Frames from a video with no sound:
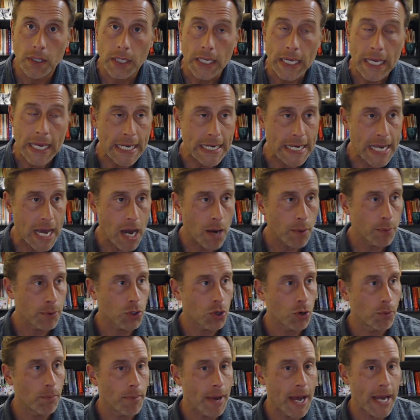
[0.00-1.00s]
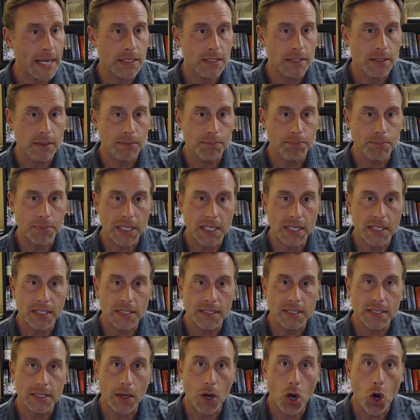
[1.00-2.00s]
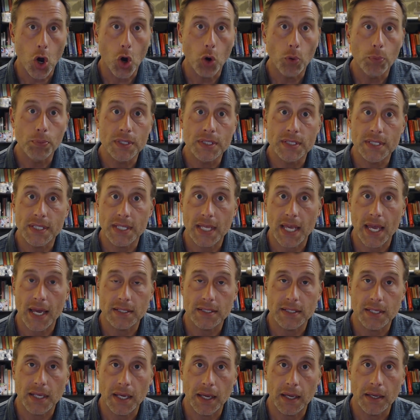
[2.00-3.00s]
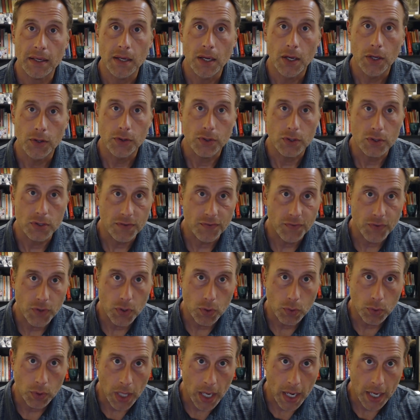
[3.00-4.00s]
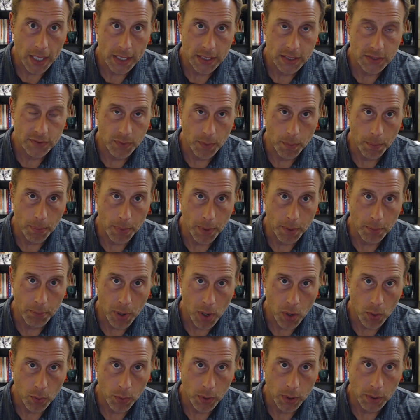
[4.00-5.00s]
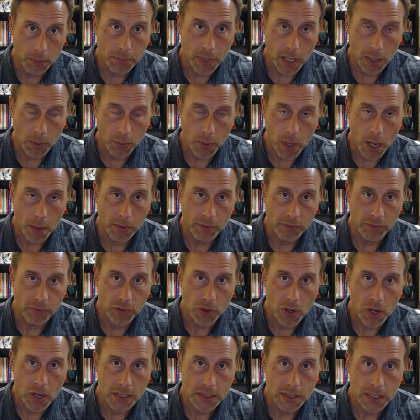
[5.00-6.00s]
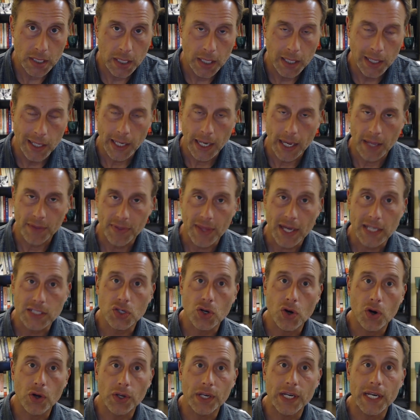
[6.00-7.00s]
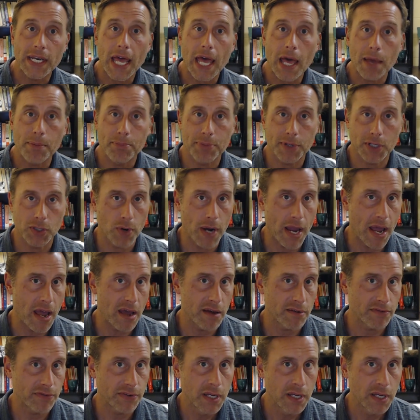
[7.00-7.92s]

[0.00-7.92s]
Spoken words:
And now we can go back to the piece that opens the essay, those few lines from the poem by Robert Frost, and that's called an epigraph.